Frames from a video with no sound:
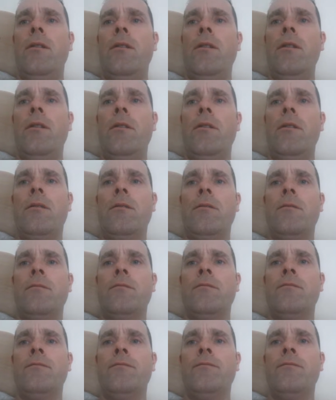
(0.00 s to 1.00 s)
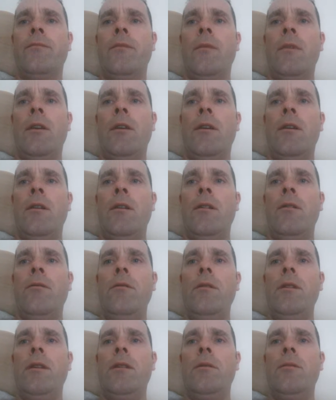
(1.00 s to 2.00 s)
And
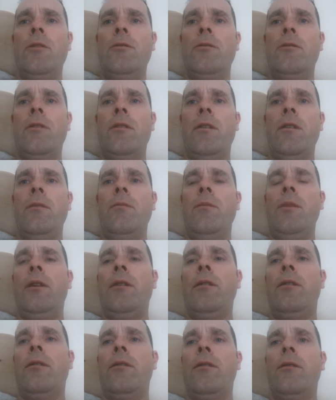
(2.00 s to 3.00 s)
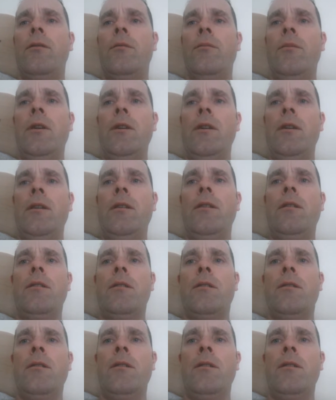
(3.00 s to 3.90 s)
within about 10 minutes, my